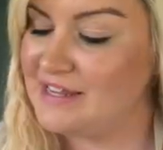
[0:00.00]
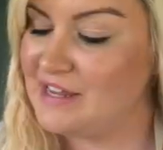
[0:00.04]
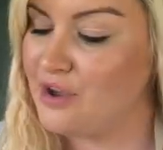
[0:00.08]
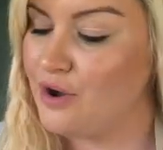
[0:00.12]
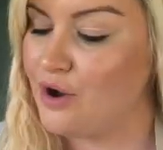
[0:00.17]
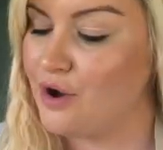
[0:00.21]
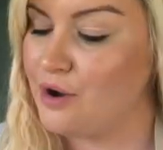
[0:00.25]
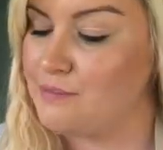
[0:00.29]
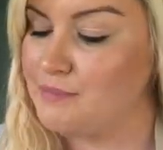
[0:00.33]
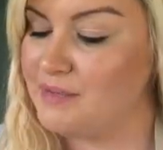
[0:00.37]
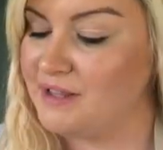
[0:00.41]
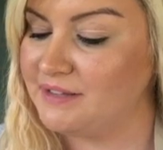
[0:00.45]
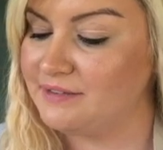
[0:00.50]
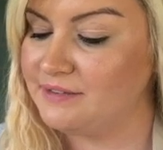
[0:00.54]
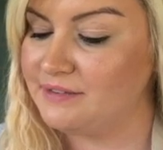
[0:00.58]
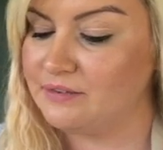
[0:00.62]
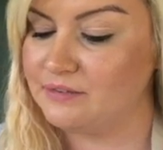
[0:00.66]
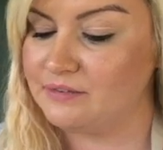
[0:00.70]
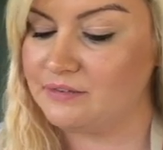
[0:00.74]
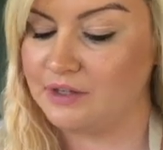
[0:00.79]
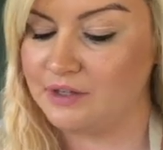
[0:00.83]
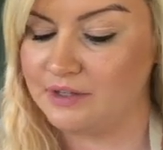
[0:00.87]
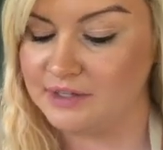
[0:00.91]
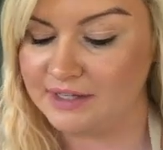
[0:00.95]
our mince
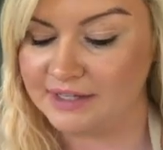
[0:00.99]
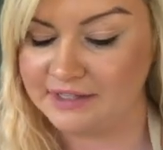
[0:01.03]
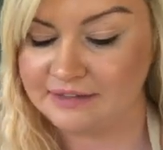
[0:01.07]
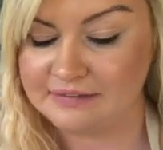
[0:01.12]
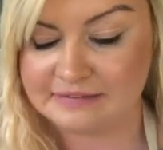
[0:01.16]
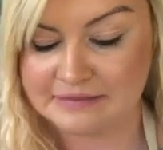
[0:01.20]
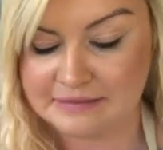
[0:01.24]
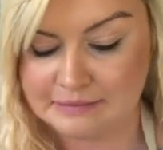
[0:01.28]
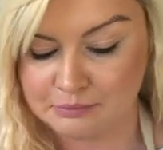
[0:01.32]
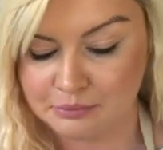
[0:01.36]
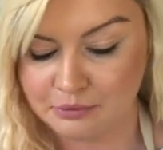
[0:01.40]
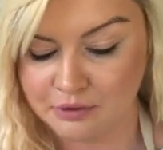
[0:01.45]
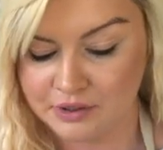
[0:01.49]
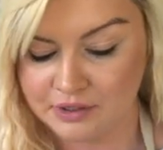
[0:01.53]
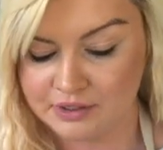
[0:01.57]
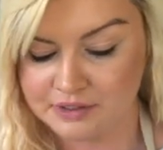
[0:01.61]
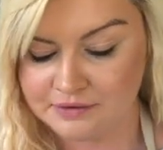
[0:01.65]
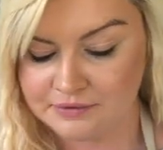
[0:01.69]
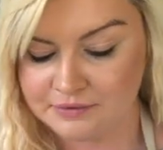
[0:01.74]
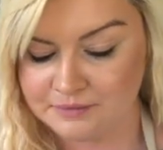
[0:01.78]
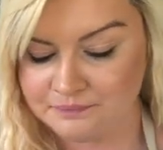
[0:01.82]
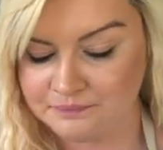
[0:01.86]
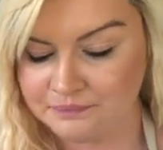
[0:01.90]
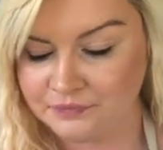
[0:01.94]
is now nicely
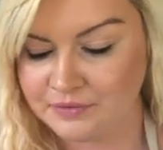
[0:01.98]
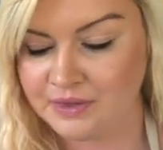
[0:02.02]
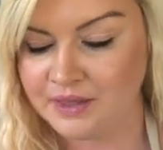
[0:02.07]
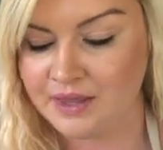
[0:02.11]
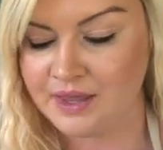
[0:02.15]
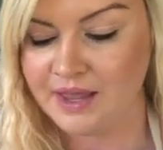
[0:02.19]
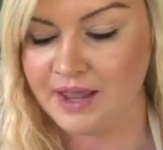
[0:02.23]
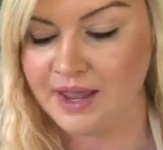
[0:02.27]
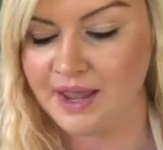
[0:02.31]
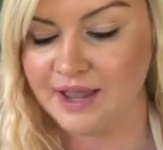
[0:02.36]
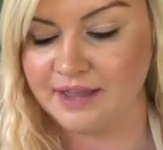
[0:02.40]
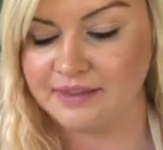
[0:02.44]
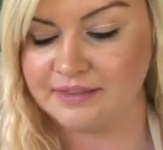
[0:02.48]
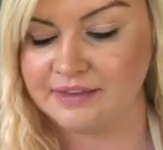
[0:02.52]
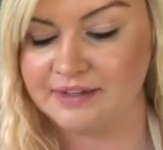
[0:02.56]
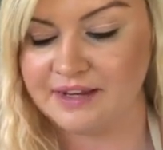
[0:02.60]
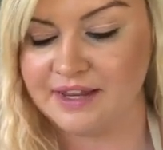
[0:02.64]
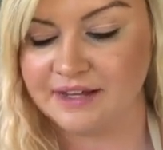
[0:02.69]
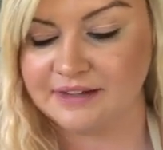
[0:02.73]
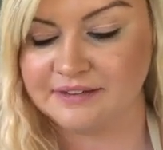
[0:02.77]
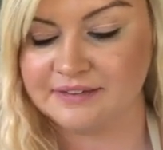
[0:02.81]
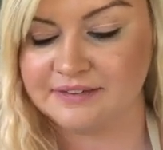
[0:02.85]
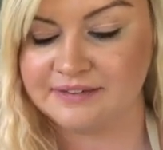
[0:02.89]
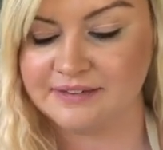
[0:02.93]
browned, and the
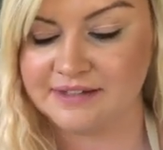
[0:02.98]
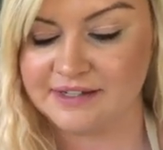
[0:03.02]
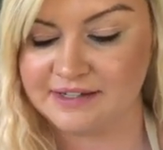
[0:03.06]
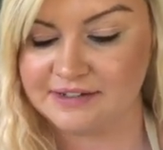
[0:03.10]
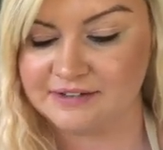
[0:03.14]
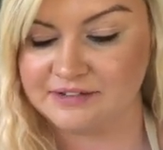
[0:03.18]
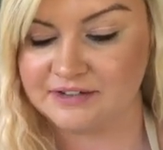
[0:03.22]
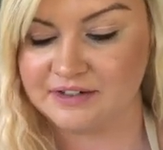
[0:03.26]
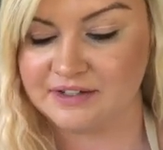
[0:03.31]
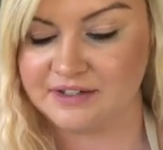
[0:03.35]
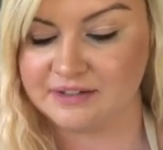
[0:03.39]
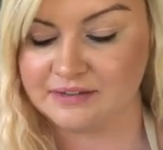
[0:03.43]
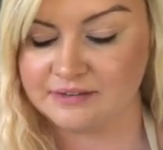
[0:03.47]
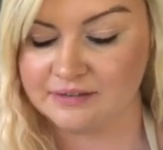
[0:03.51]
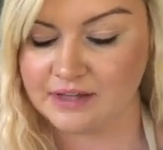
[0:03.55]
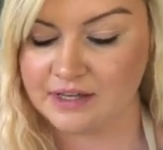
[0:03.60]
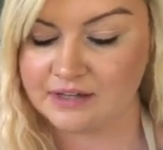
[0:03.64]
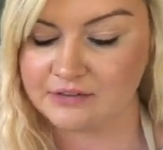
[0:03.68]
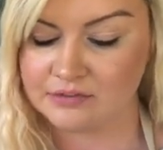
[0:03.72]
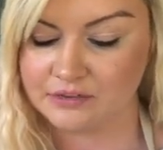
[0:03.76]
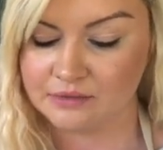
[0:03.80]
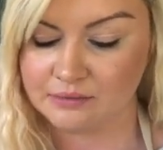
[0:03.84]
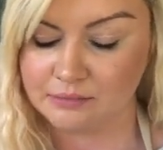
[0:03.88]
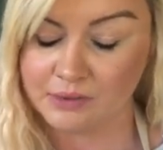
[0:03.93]
next stage is,
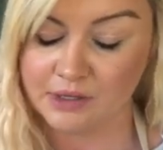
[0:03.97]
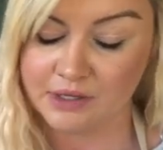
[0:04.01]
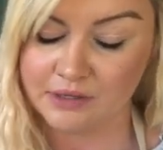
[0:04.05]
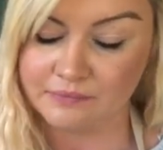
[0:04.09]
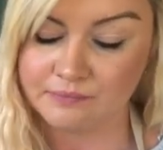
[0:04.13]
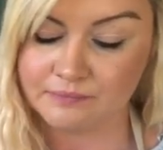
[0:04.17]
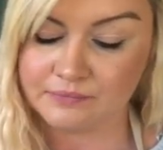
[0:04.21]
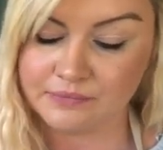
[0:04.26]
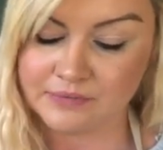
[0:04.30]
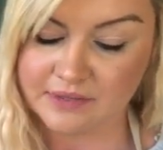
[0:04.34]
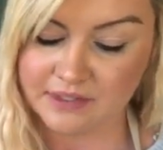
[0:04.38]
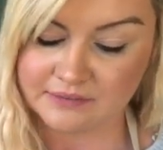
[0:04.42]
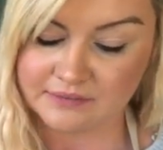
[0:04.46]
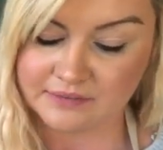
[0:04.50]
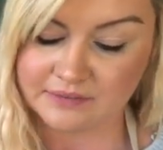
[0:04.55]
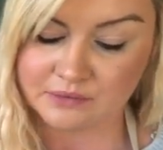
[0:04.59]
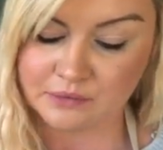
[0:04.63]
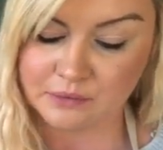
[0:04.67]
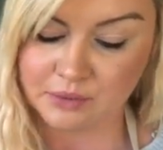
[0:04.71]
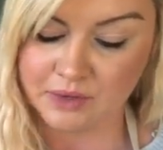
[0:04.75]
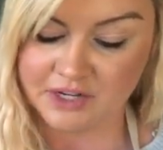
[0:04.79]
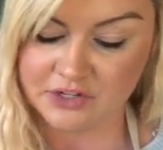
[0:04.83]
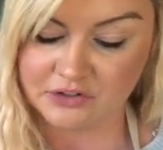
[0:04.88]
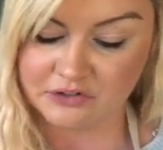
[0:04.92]
this is
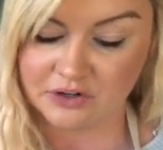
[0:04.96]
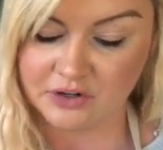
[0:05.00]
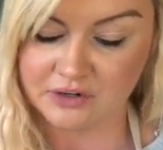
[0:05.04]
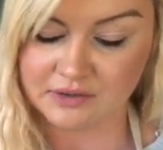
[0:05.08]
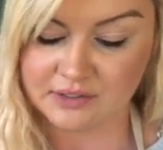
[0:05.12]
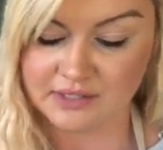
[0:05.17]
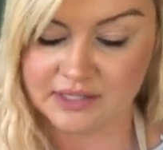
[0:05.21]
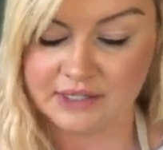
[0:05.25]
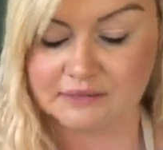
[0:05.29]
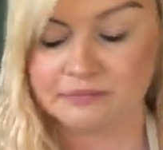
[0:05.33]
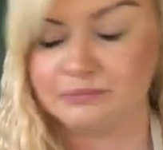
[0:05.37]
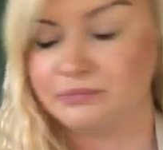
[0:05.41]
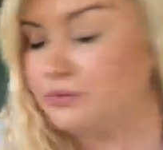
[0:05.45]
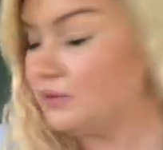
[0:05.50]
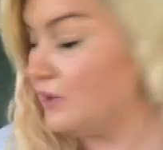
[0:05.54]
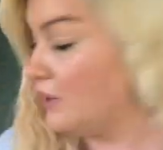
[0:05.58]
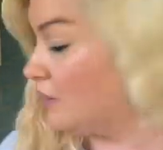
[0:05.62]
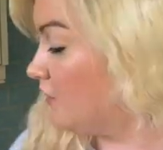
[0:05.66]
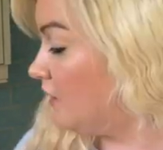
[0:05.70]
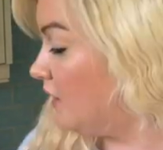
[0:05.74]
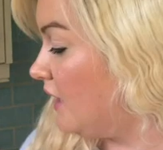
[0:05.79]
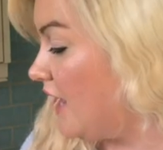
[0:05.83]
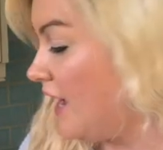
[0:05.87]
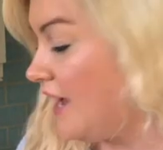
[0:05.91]
quite chunky, so I'm
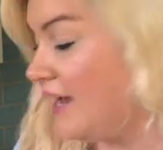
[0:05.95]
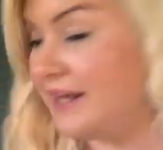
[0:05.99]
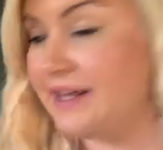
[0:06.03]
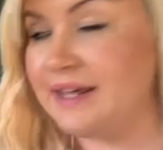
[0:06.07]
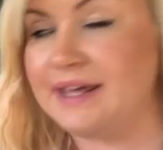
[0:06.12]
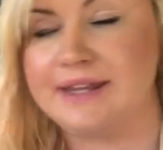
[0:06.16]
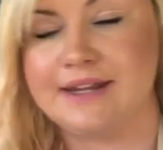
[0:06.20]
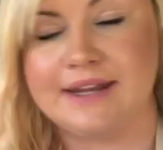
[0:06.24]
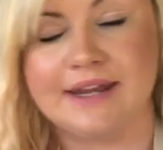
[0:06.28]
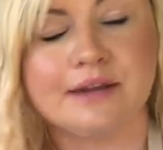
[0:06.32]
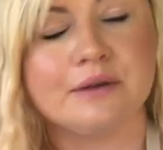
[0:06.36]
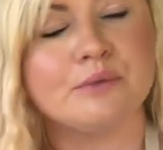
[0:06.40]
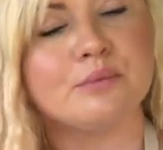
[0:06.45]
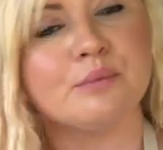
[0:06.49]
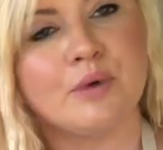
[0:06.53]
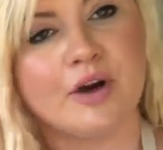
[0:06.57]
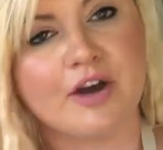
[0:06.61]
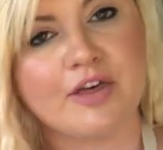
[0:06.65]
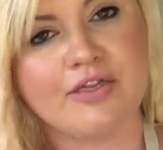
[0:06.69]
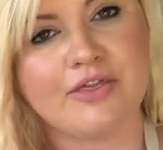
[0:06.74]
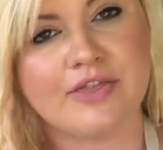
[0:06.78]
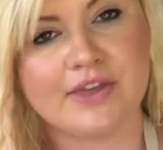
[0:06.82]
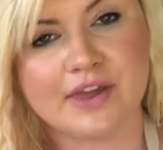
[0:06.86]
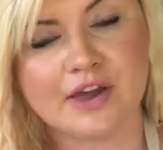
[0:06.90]
going to add it in
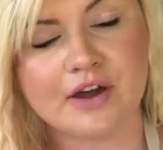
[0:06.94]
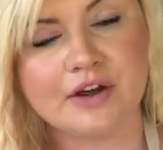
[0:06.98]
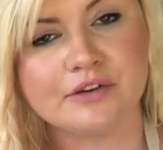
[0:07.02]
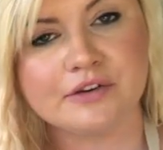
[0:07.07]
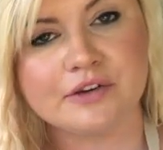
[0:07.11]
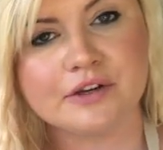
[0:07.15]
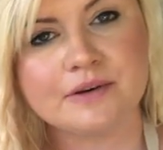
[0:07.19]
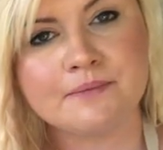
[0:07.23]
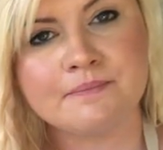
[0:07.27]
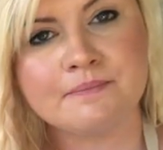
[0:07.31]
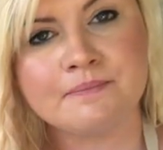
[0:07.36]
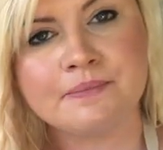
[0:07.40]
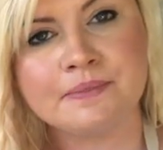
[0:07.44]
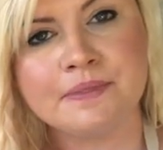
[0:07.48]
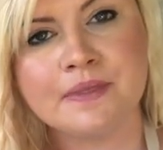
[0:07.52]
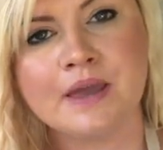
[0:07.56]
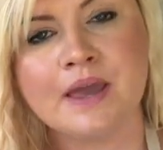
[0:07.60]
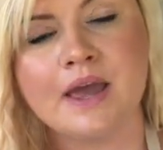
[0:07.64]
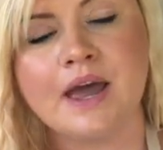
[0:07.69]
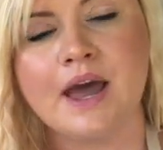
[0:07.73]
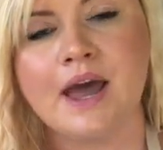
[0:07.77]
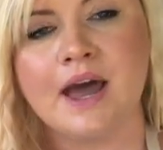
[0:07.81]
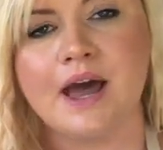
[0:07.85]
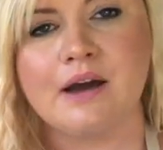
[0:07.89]
with the onion.
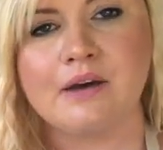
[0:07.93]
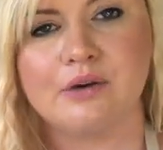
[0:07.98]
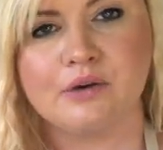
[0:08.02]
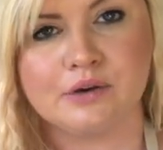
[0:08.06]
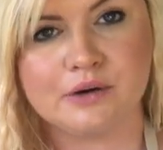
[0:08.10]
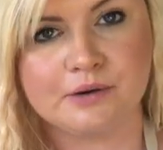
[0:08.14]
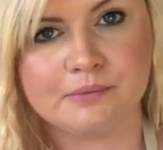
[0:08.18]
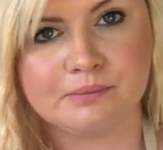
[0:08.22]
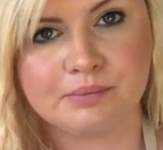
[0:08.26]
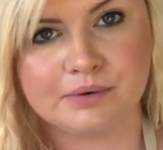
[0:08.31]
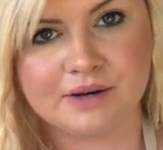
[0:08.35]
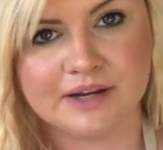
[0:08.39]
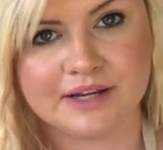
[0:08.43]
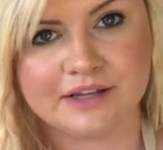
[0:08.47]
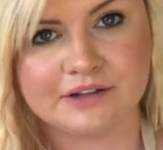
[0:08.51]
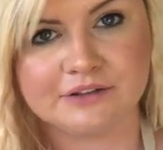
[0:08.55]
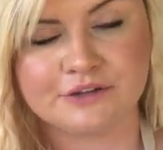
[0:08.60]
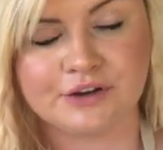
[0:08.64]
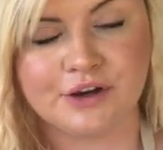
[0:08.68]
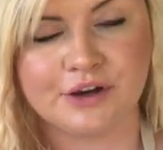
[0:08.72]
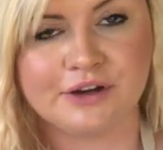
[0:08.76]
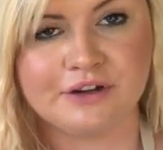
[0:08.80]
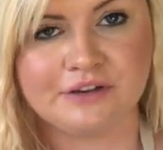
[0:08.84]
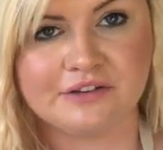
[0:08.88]
I'm going to break it
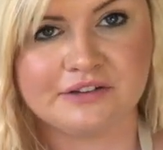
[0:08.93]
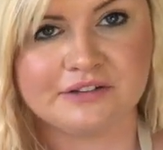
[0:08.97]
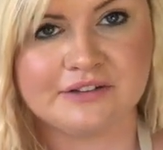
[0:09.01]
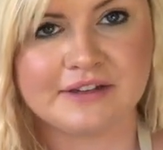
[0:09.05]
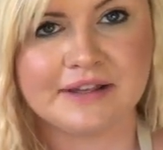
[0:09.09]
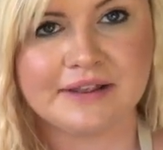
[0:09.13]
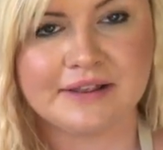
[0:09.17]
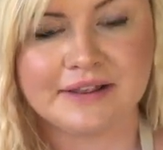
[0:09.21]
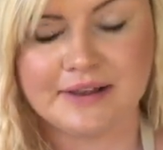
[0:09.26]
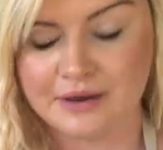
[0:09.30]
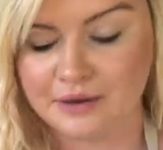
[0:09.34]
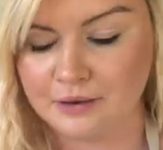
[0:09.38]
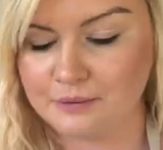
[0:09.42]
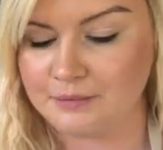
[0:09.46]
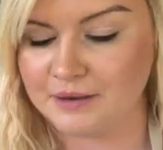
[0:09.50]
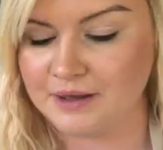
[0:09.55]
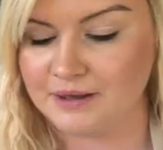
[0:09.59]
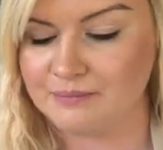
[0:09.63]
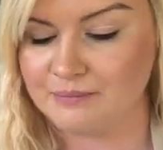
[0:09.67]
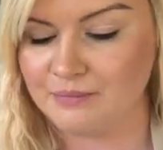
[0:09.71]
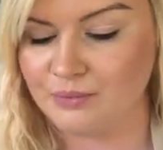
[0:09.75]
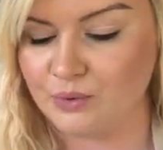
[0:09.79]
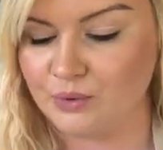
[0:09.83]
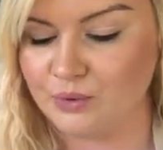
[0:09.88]
down just a little
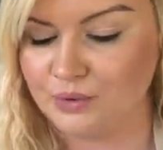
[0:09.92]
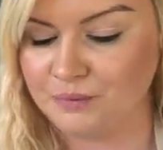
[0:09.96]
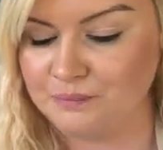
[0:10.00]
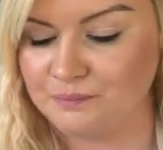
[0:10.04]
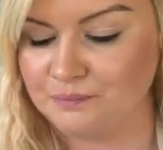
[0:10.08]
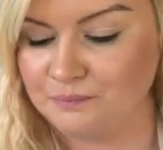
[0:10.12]
bit more.